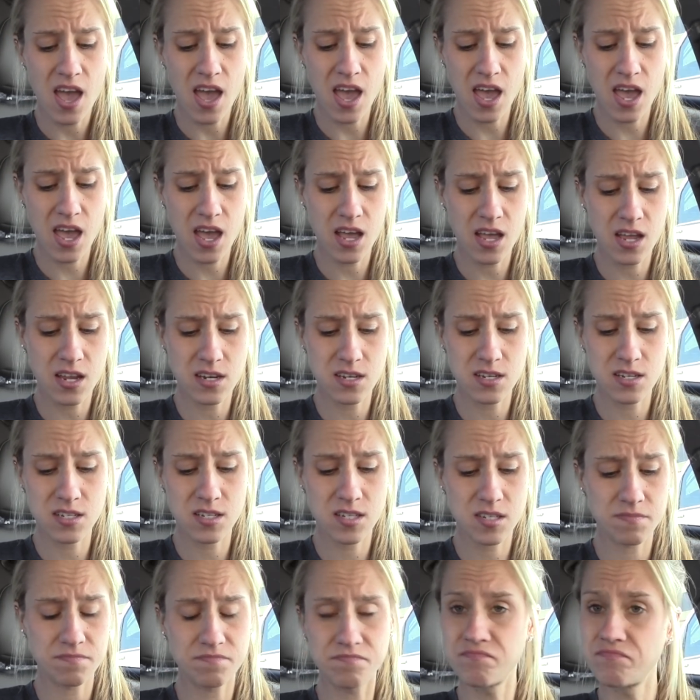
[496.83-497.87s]

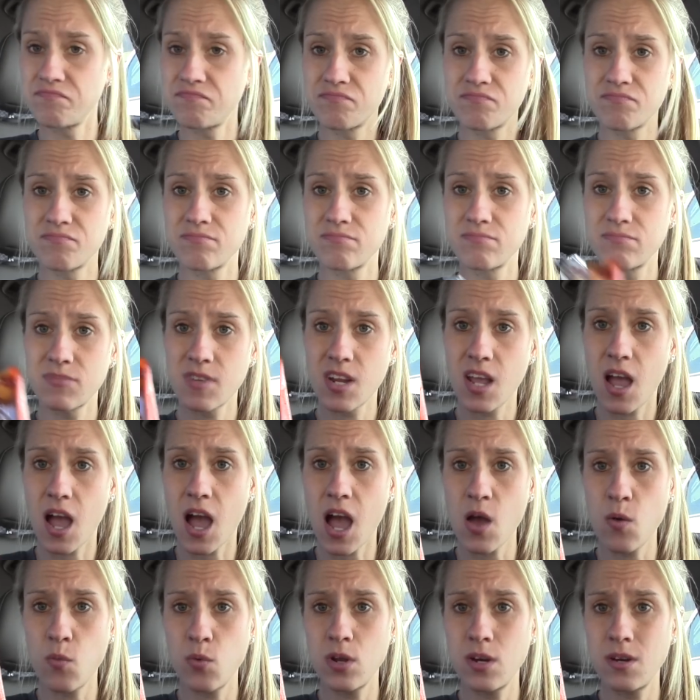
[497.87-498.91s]
And
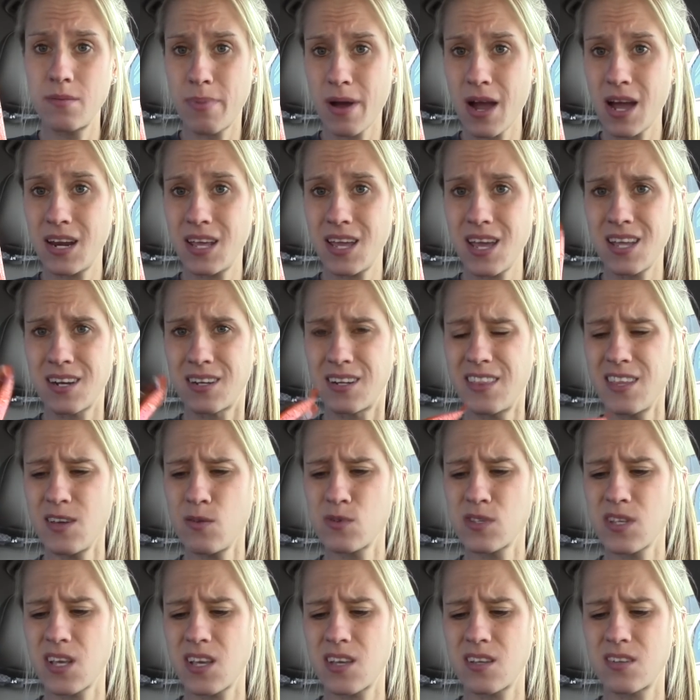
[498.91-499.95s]
I would buy it again. I think it
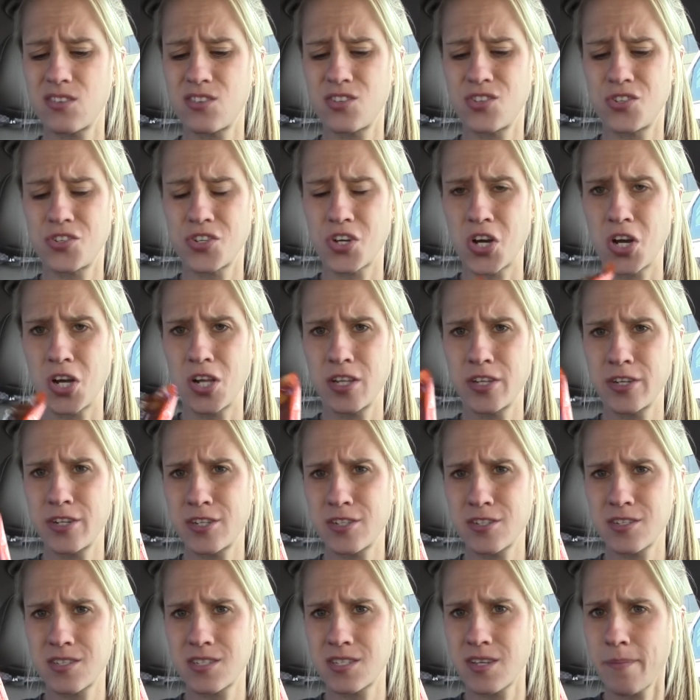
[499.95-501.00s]
was like
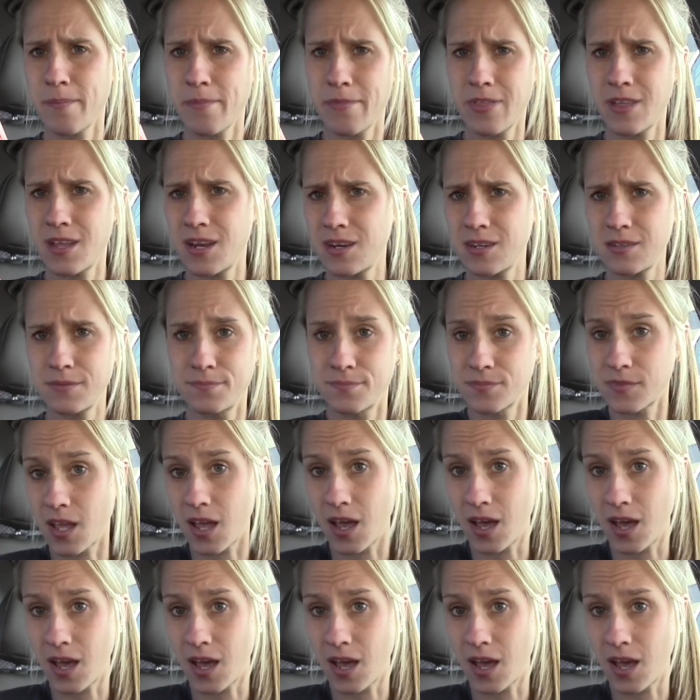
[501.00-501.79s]
$1 something.